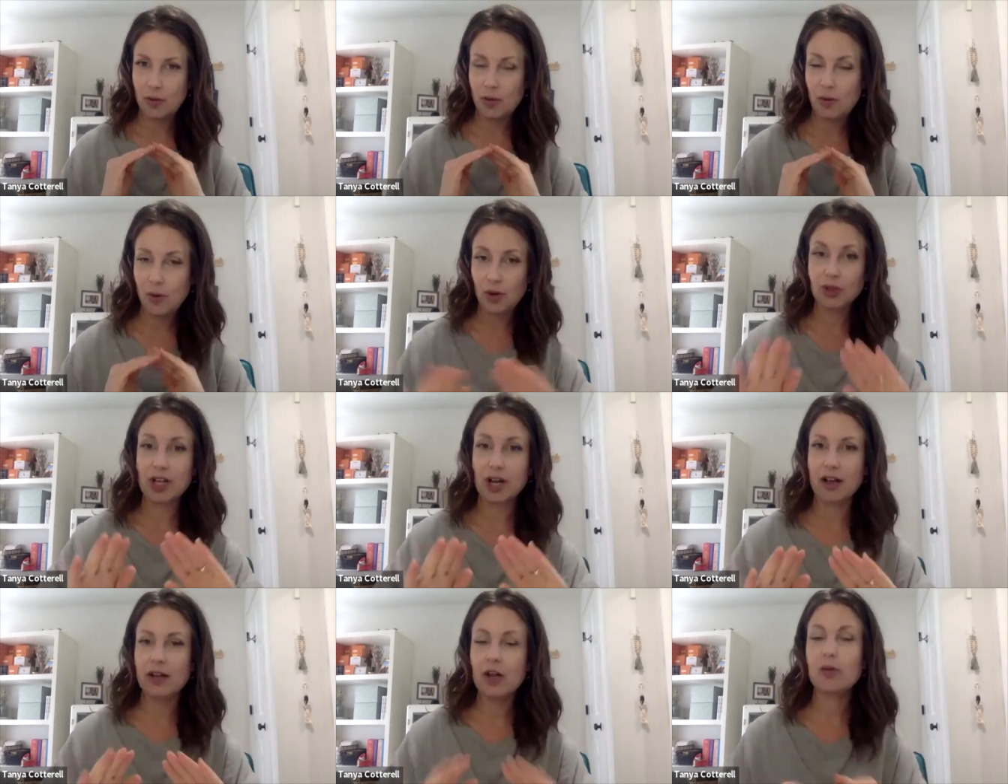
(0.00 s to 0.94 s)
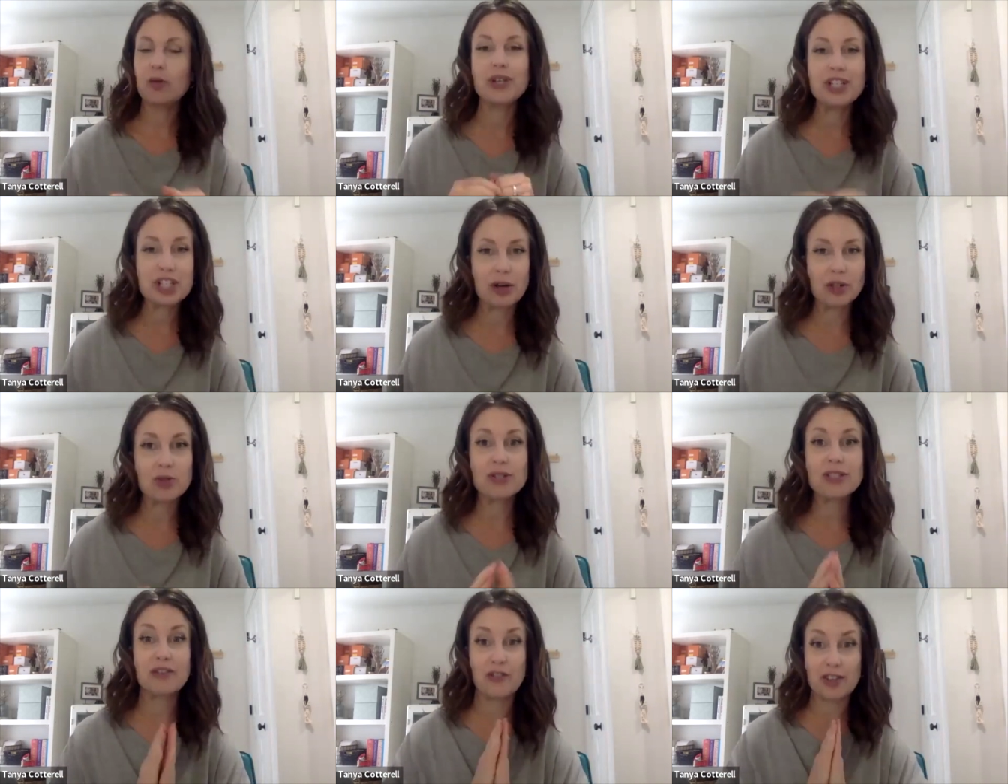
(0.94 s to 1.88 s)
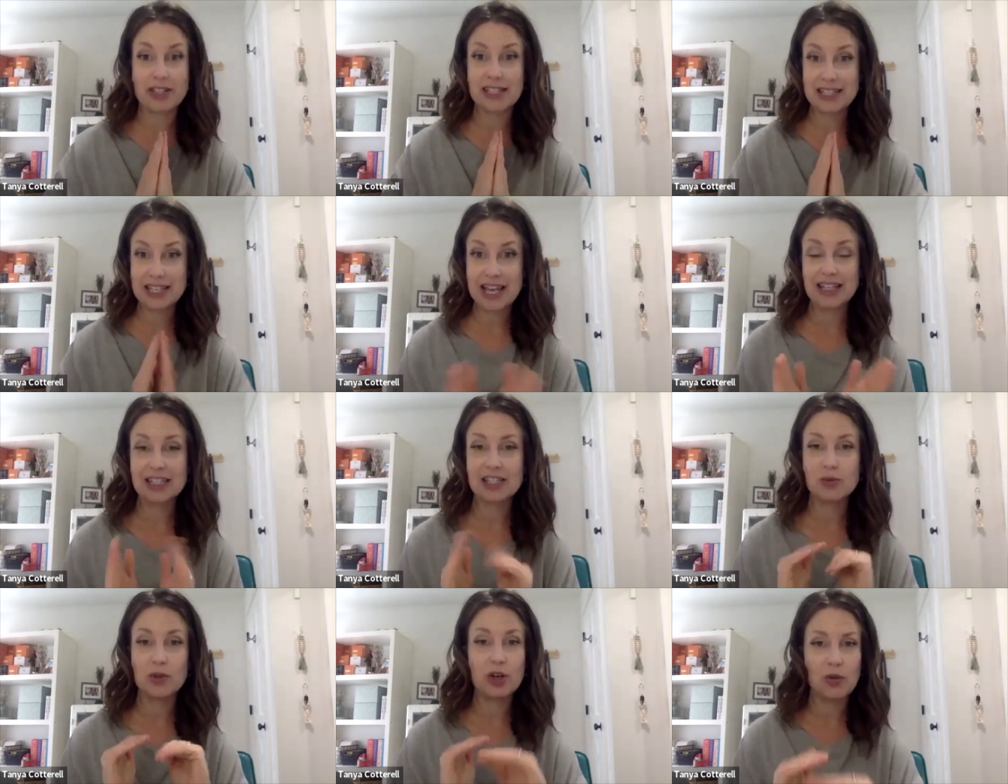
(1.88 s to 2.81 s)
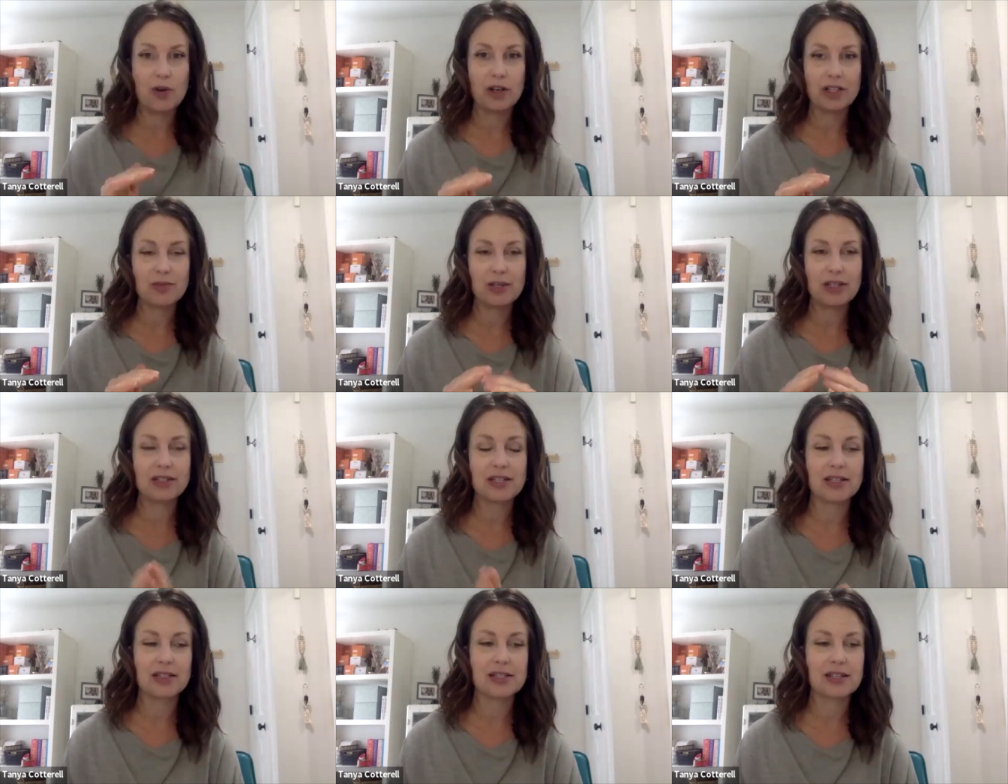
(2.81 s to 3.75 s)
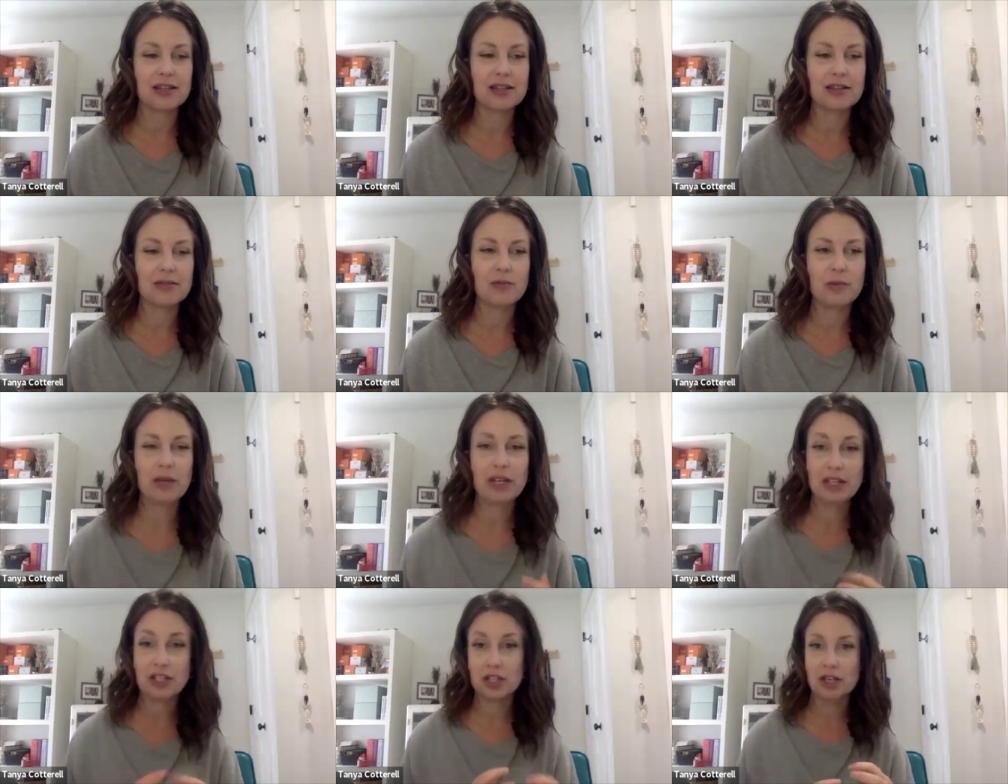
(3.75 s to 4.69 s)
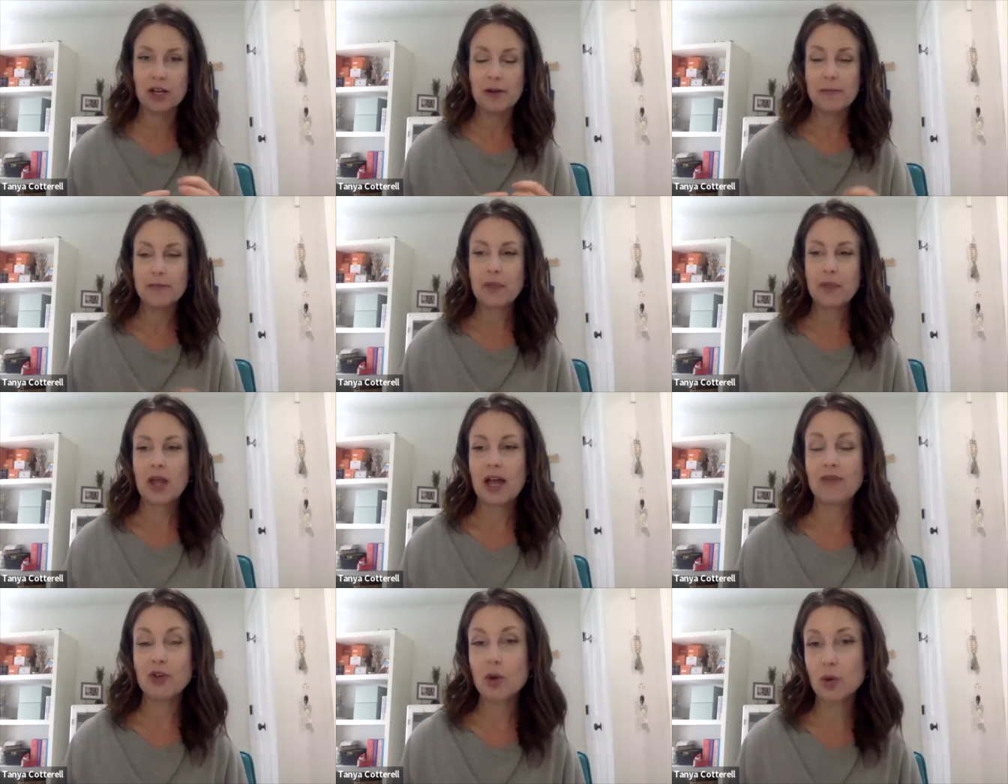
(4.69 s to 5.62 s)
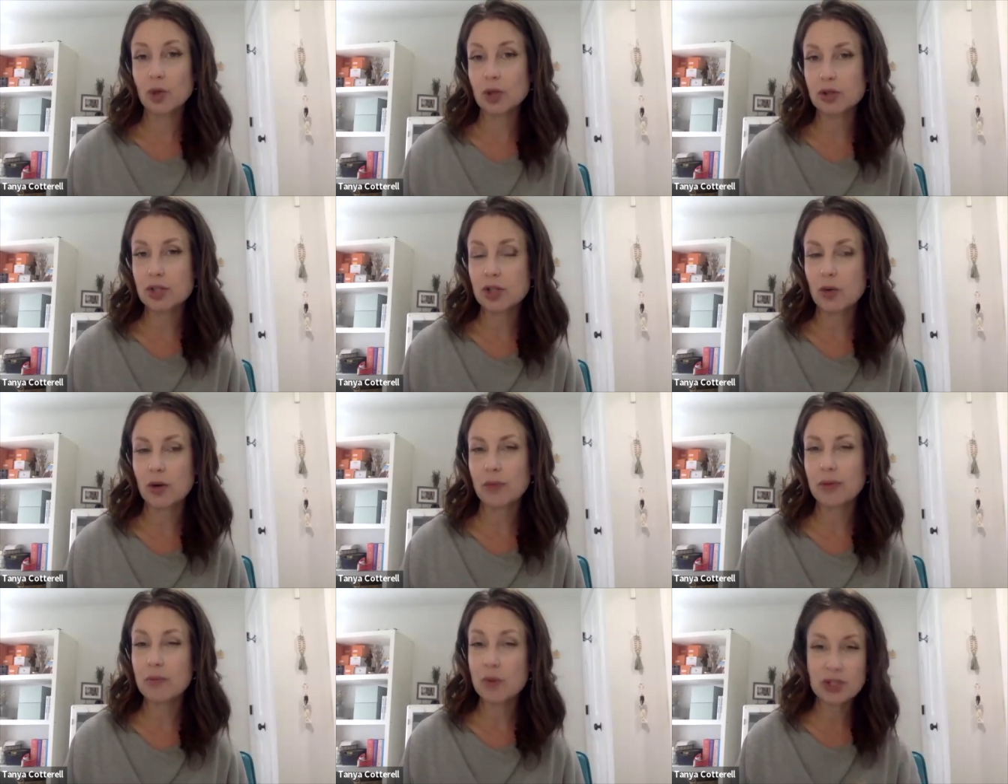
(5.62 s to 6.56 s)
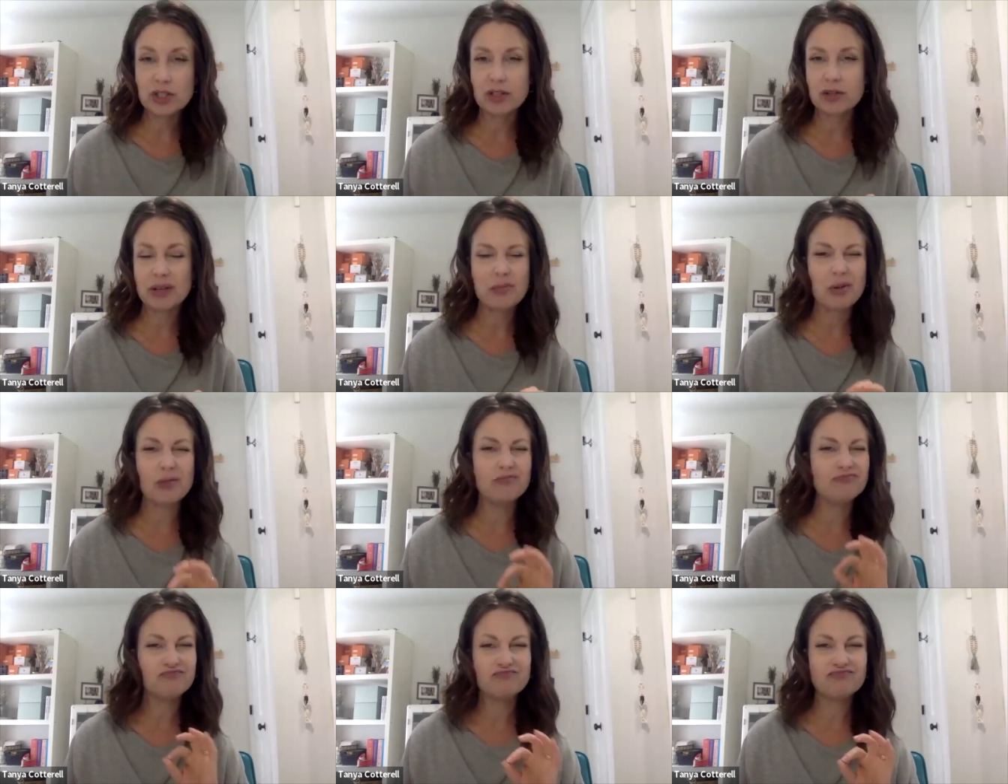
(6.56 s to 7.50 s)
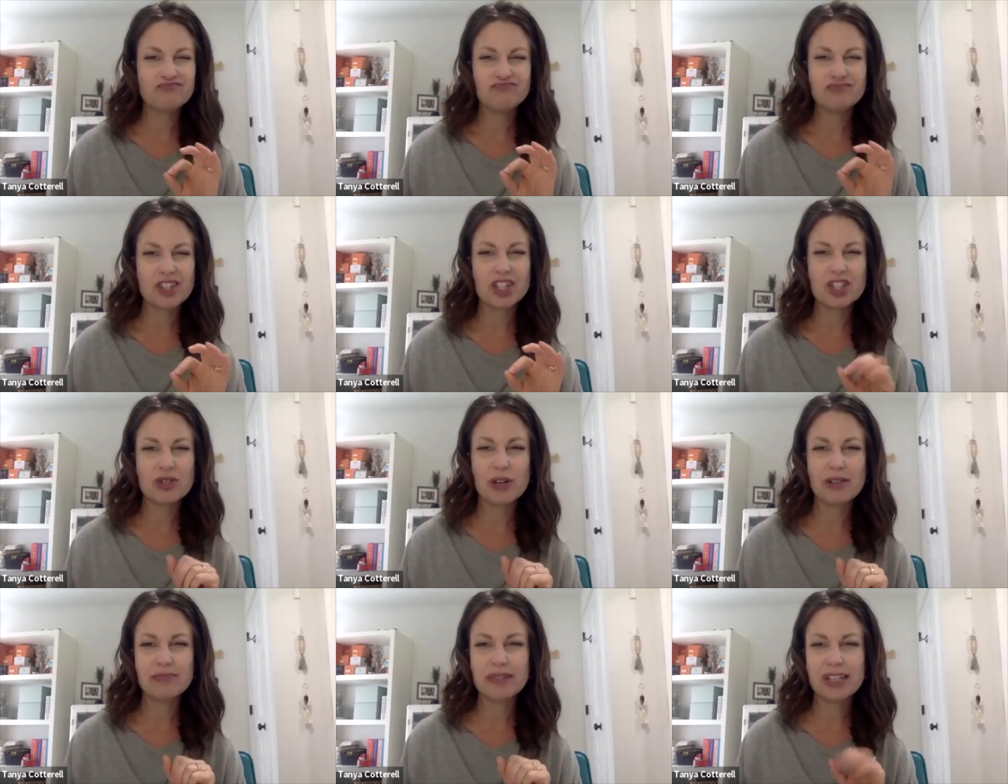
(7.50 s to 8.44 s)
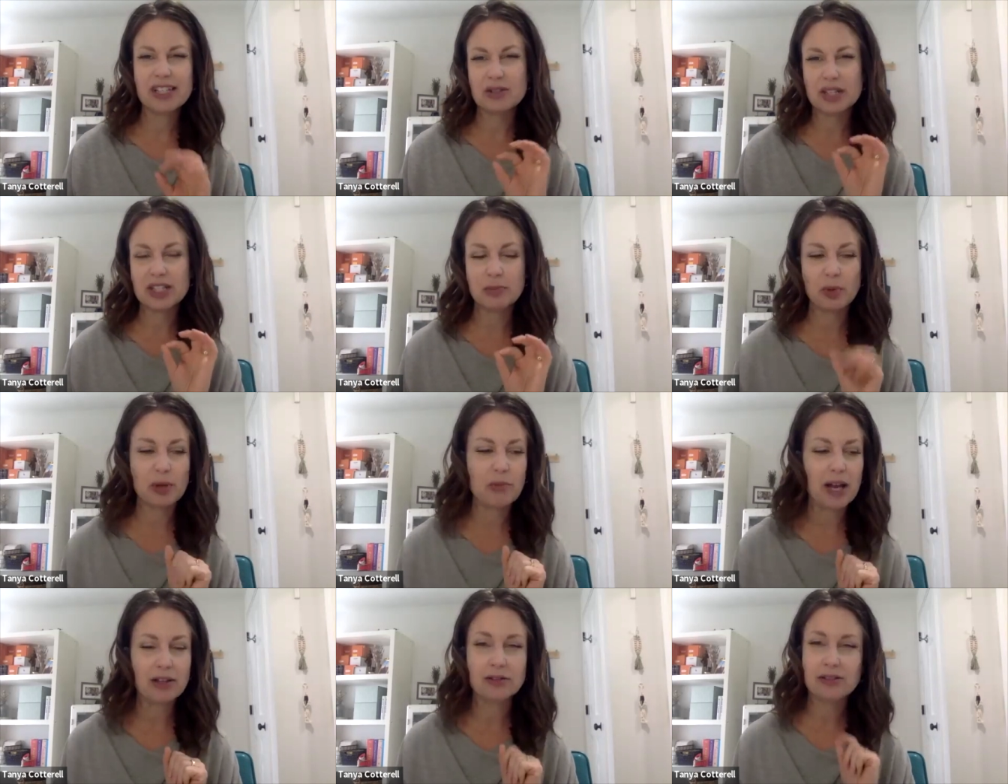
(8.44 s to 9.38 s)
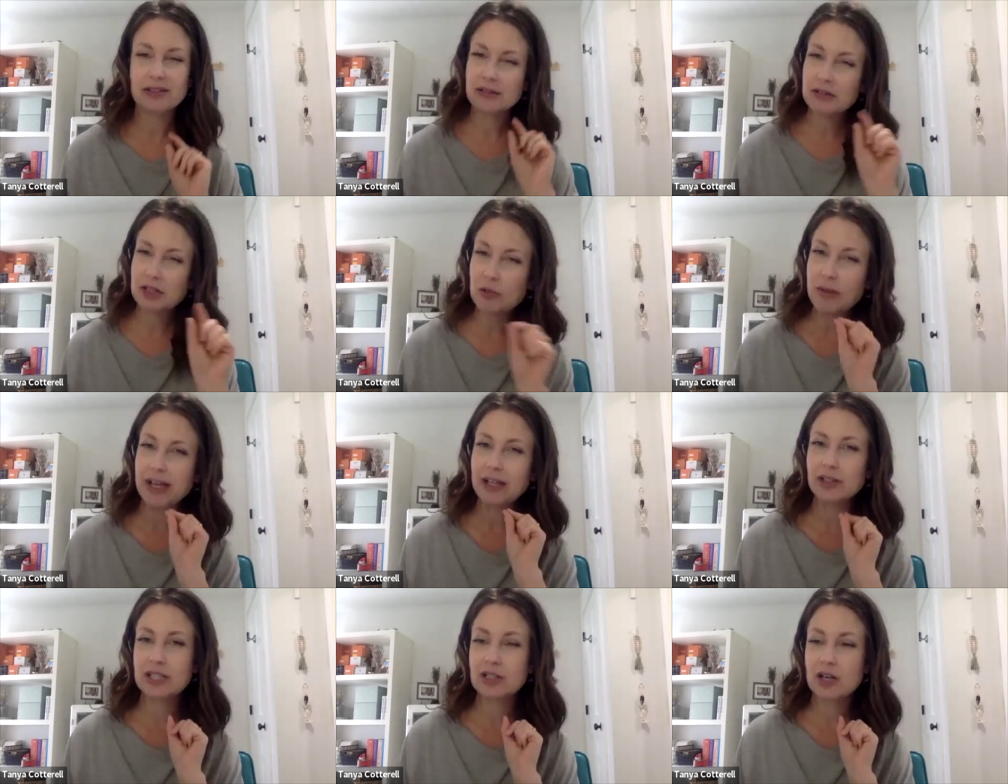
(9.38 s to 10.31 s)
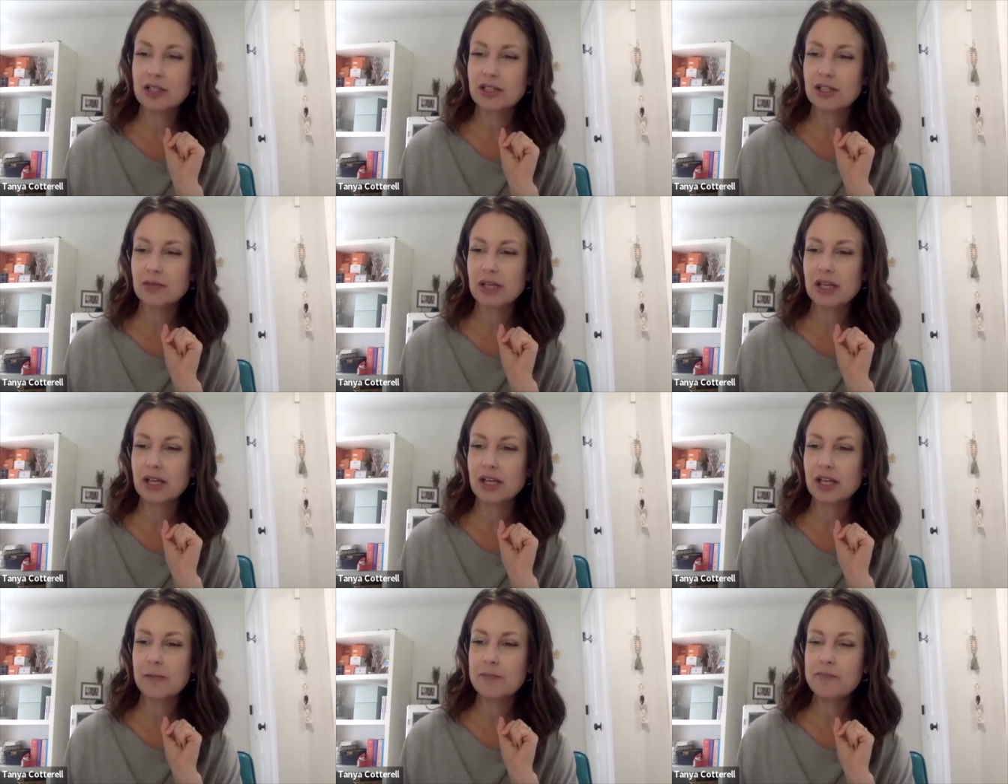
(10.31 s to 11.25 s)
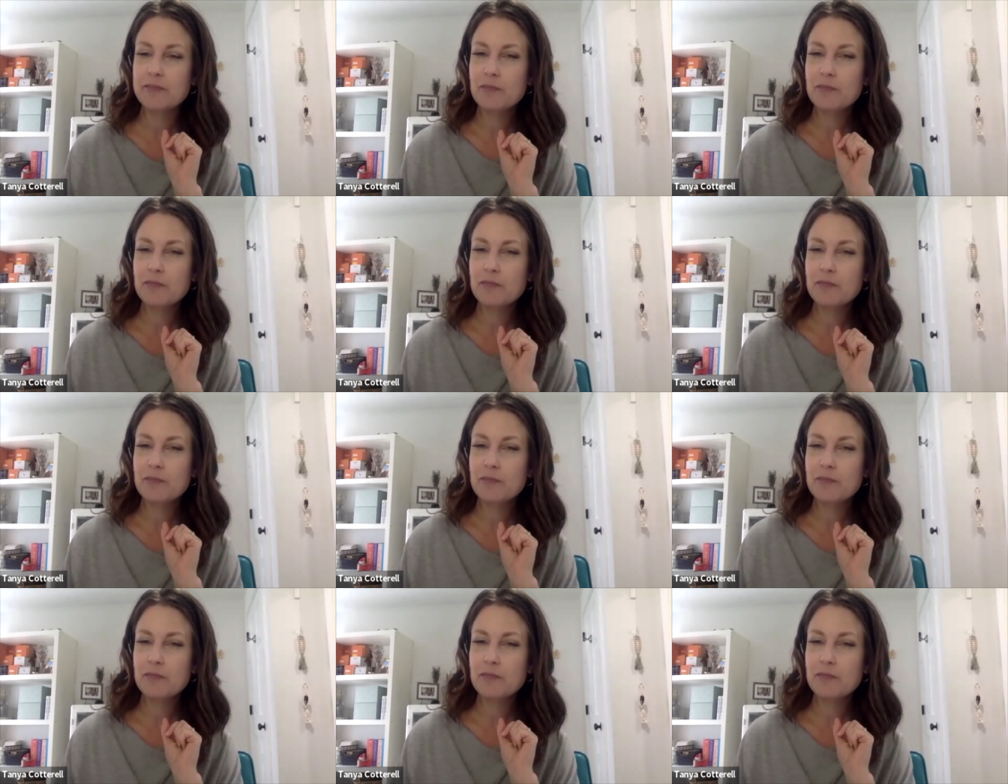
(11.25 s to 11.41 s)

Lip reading: Hold on, reach out to us if it's intense, because we don't want it to be intense and we may need to have you go a little slower. But most of the people that do it, it's pretty mild, a little mild detox at the beginning.